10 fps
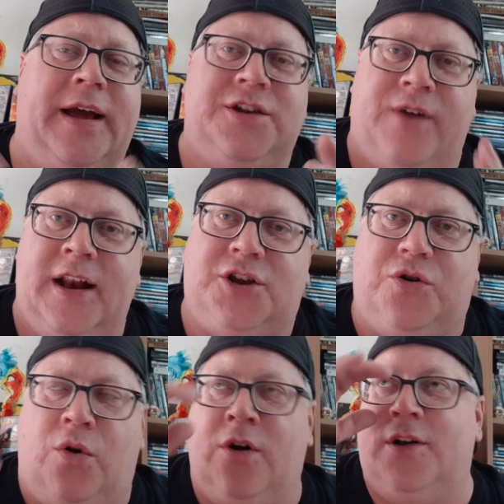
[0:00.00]
like it's ran its
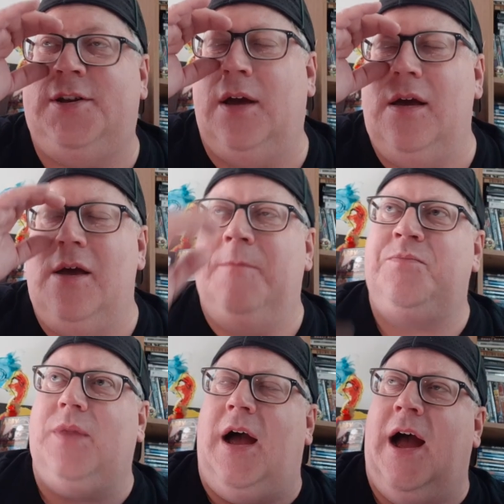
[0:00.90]
course.
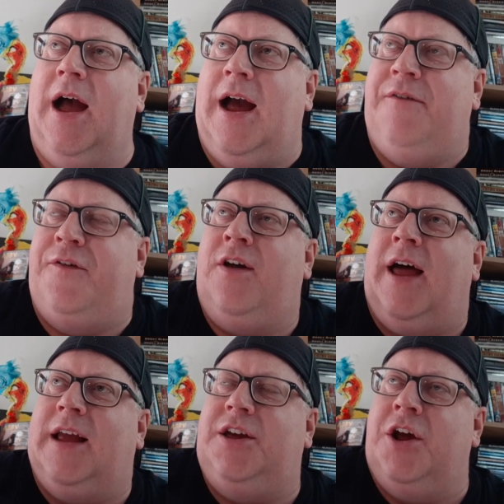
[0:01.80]
I feel
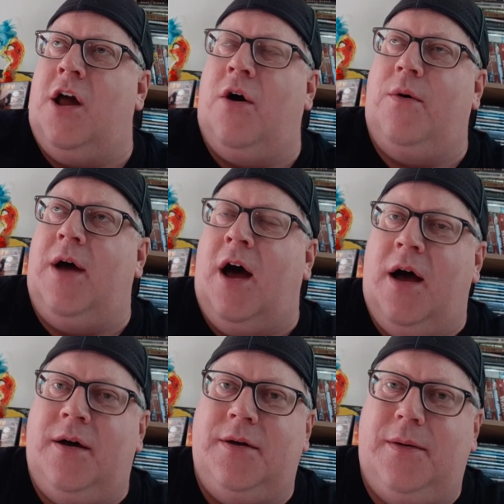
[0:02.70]
like, you know,
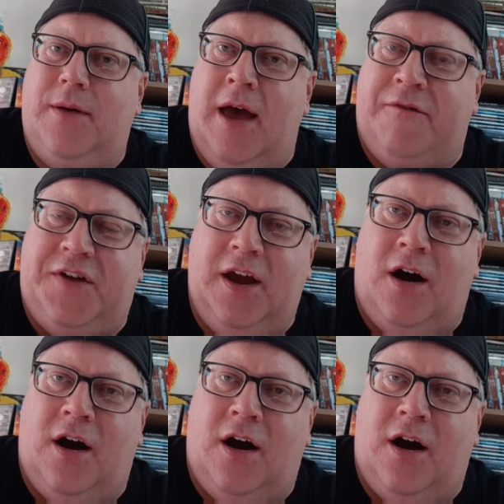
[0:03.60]
Pride